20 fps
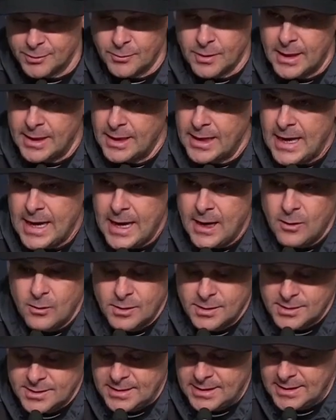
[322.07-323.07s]
right now
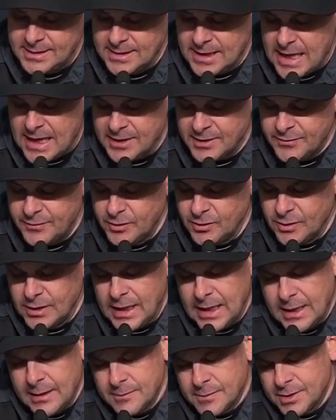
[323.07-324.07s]
is these last few
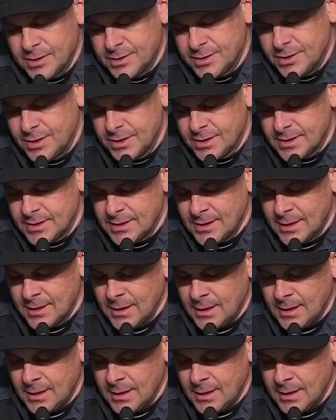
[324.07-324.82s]
games is just,